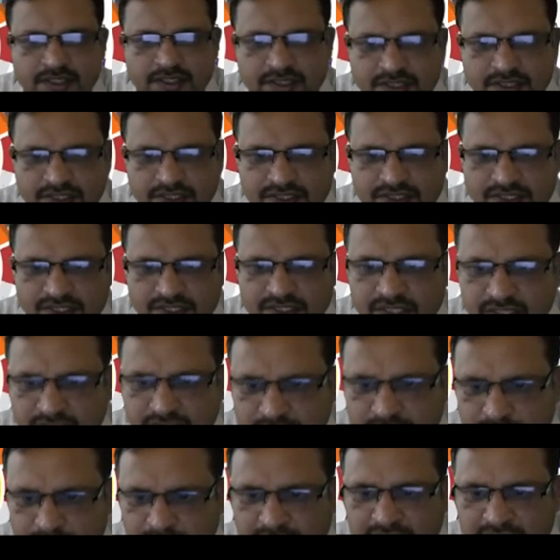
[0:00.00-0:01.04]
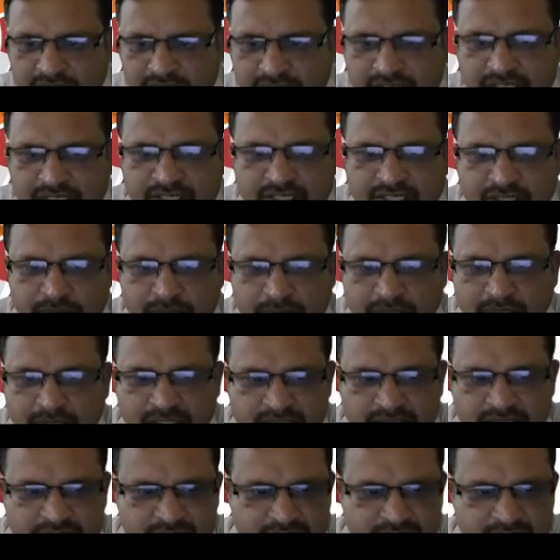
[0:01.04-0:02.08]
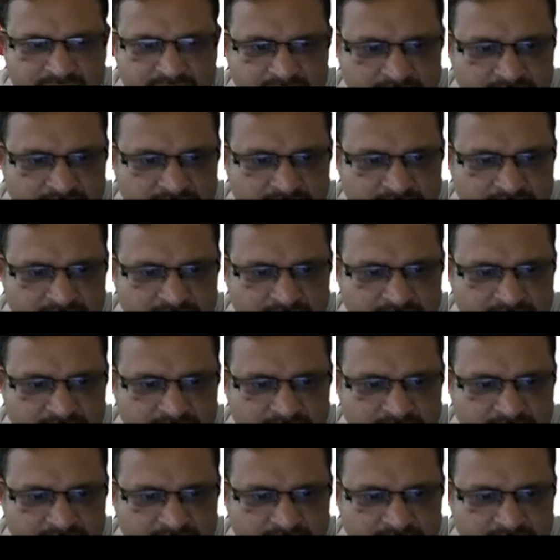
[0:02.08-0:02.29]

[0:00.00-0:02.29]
this is nothing but interference.